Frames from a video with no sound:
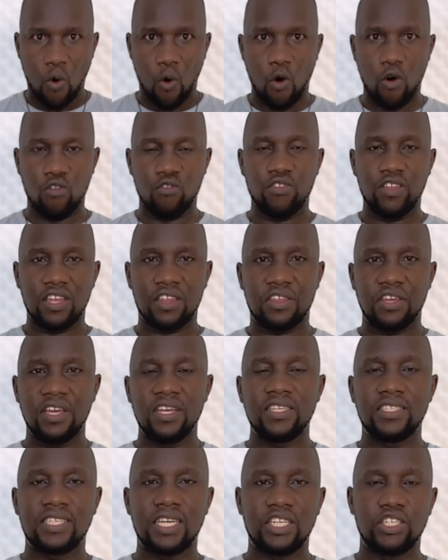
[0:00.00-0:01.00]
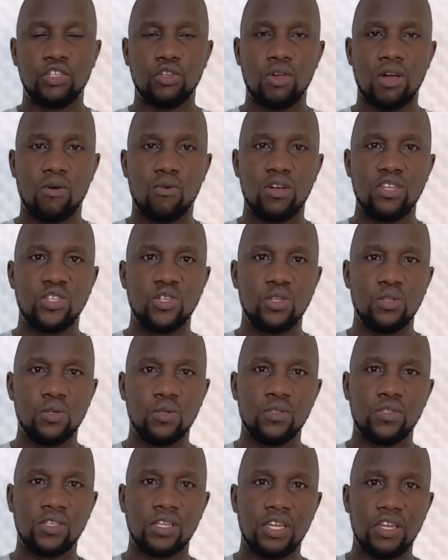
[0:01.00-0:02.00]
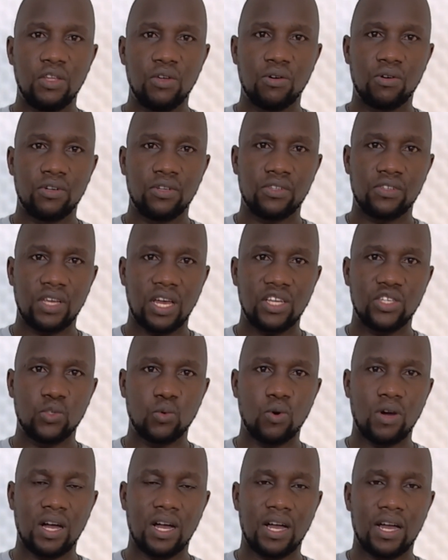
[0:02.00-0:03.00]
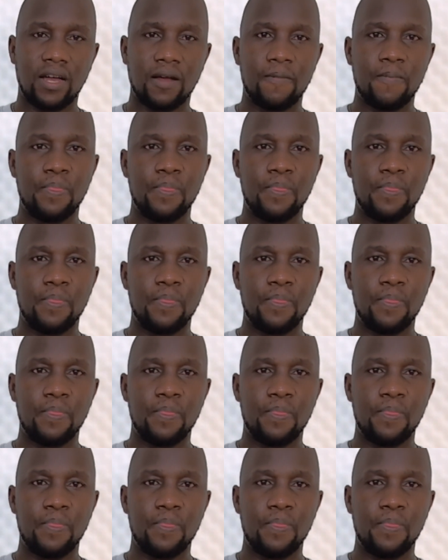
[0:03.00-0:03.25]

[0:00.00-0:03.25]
of the things that you are going to use in your research work,